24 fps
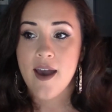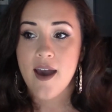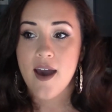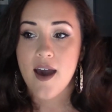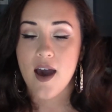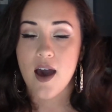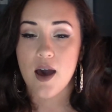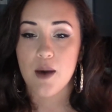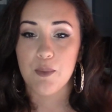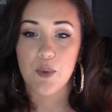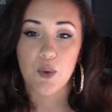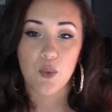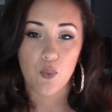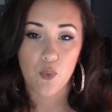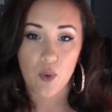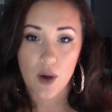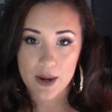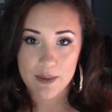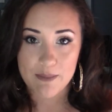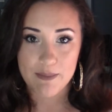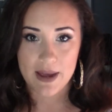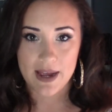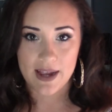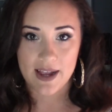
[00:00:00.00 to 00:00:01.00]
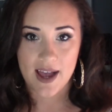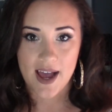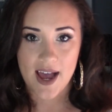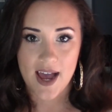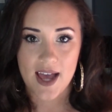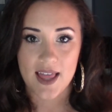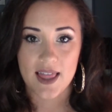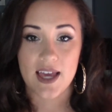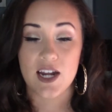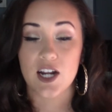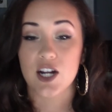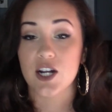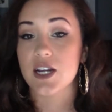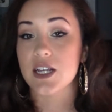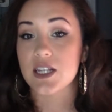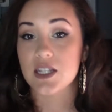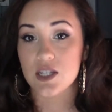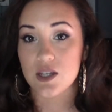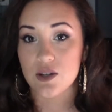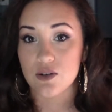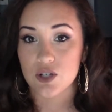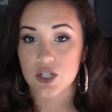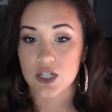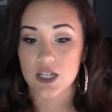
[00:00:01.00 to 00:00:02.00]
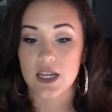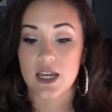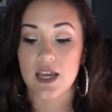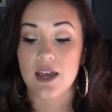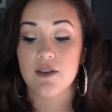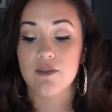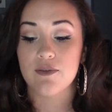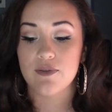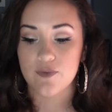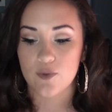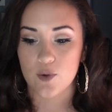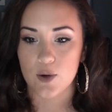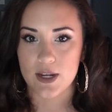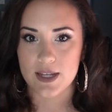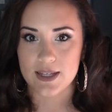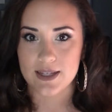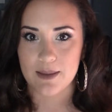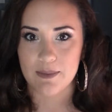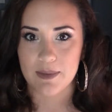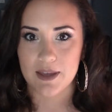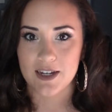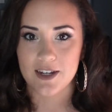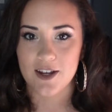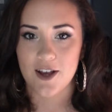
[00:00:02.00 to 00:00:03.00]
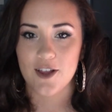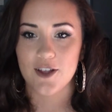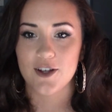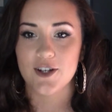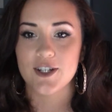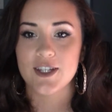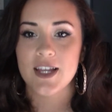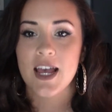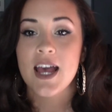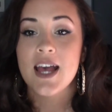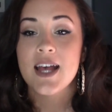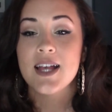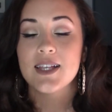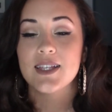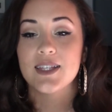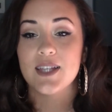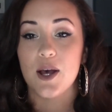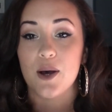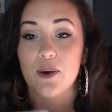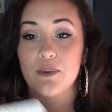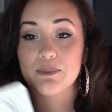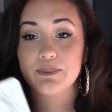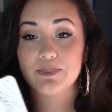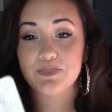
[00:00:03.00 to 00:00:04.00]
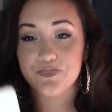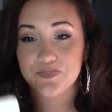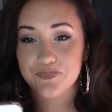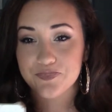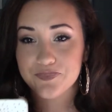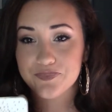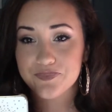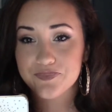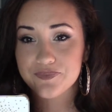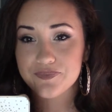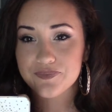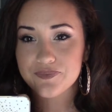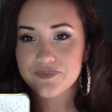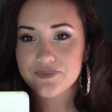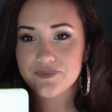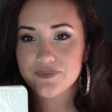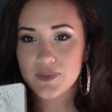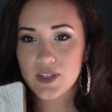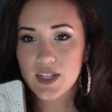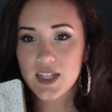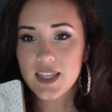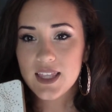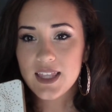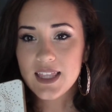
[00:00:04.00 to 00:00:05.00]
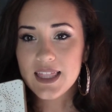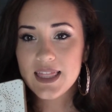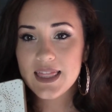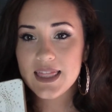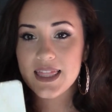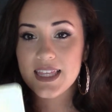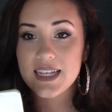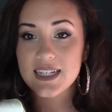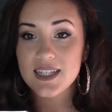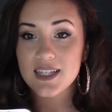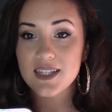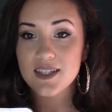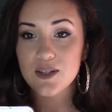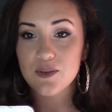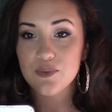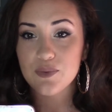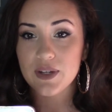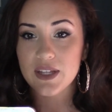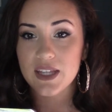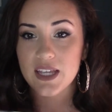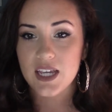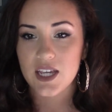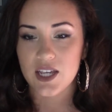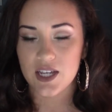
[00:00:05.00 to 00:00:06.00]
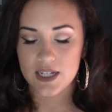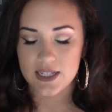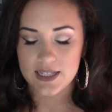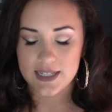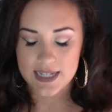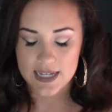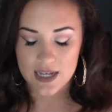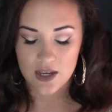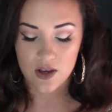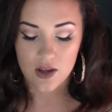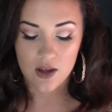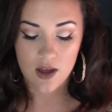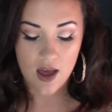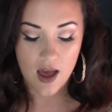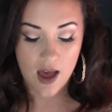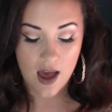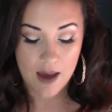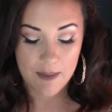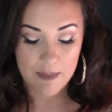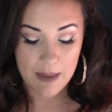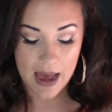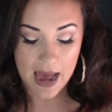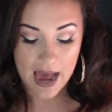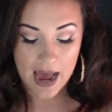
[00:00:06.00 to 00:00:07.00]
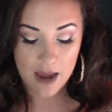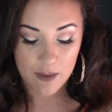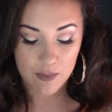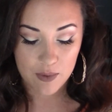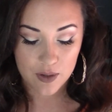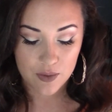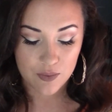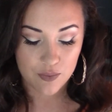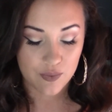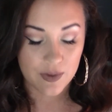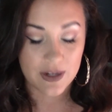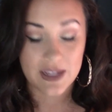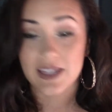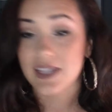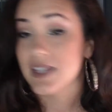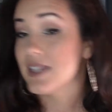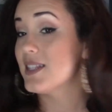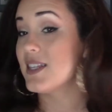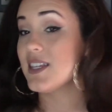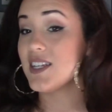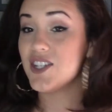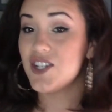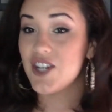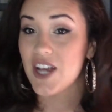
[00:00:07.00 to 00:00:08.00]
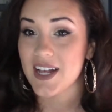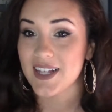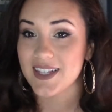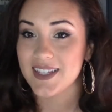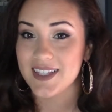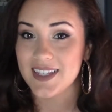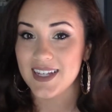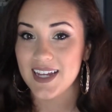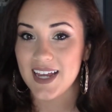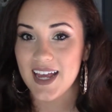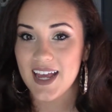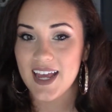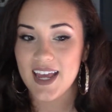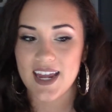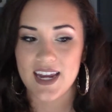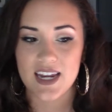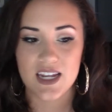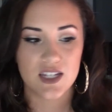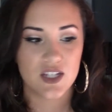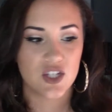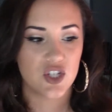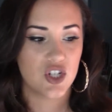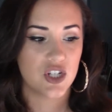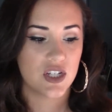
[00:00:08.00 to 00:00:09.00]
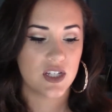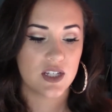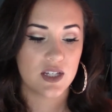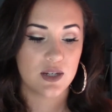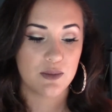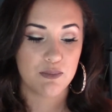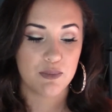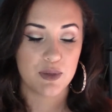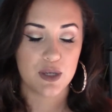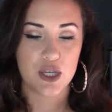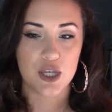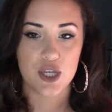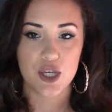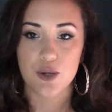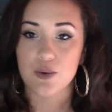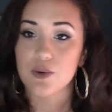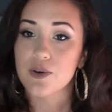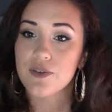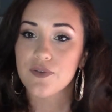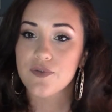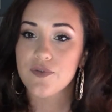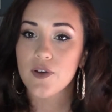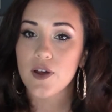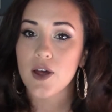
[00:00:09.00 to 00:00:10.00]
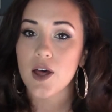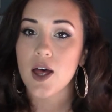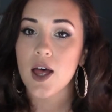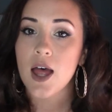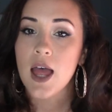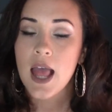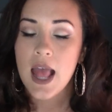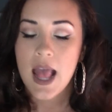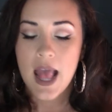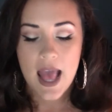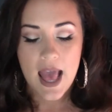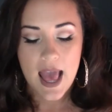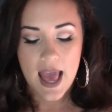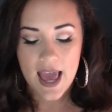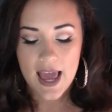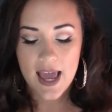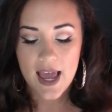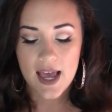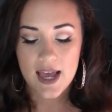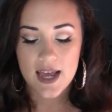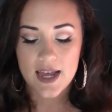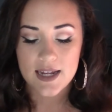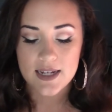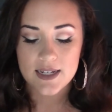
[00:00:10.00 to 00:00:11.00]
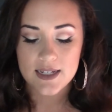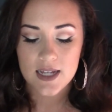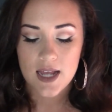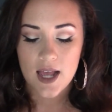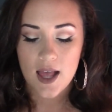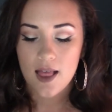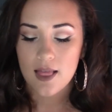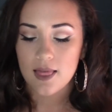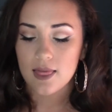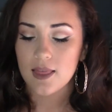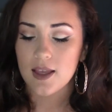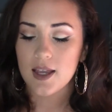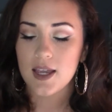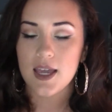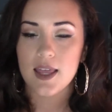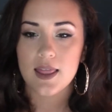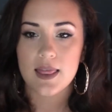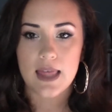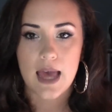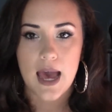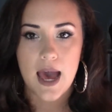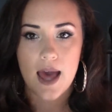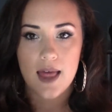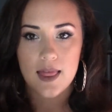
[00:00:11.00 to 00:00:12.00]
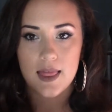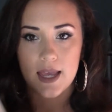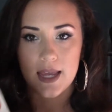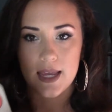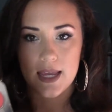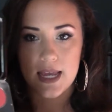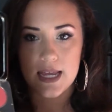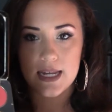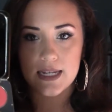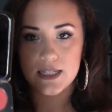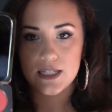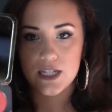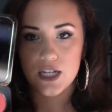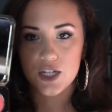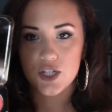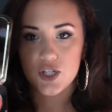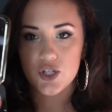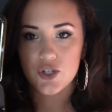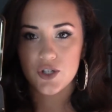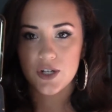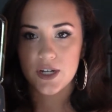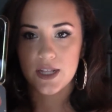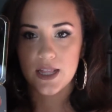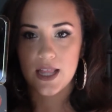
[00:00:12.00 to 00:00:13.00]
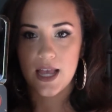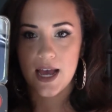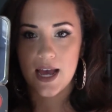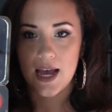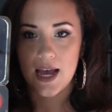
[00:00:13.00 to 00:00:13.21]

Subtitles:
one Becca highlighter is usually $40-something. So this is a really good deal. I would really suggest it. It is just beautiful. And look at that, like, industrial